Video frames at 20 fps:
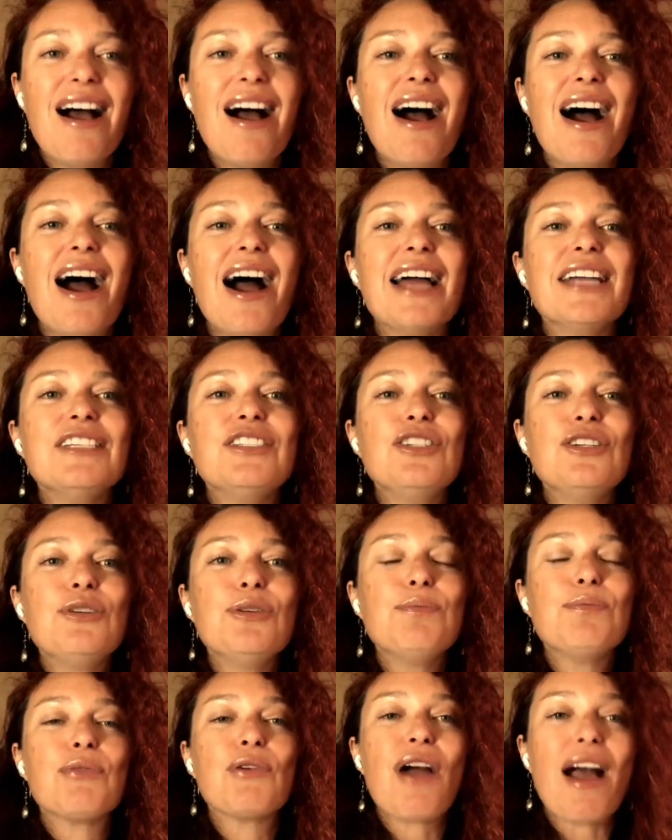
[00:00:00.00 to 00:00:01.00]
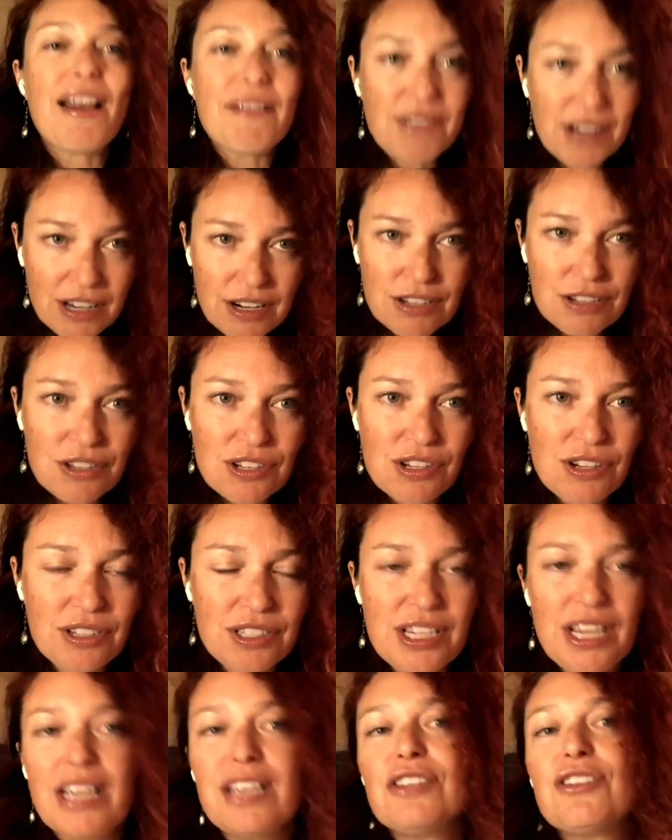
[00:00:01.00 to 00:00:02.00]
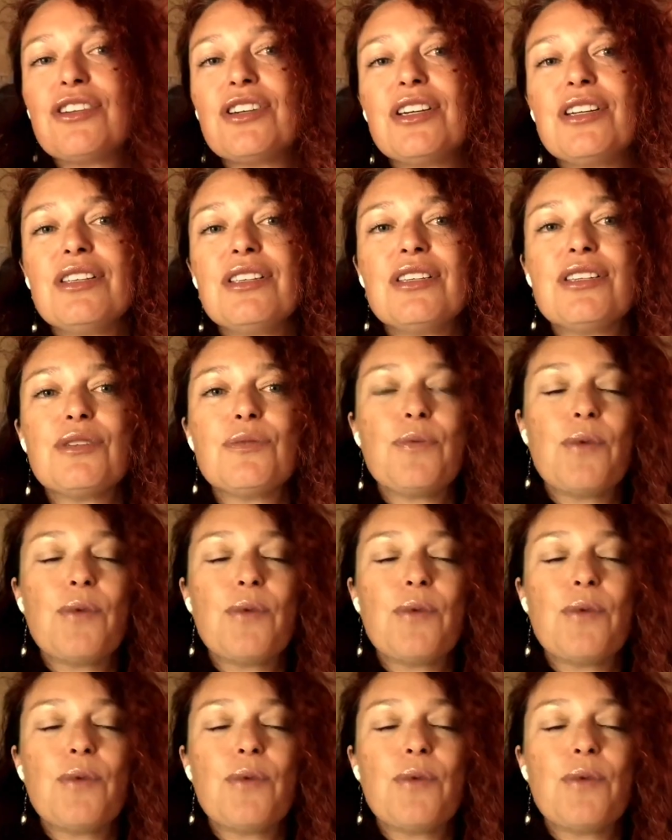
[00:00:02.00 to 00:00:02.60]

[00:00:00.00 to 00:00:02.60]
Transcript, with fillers: I do private consultations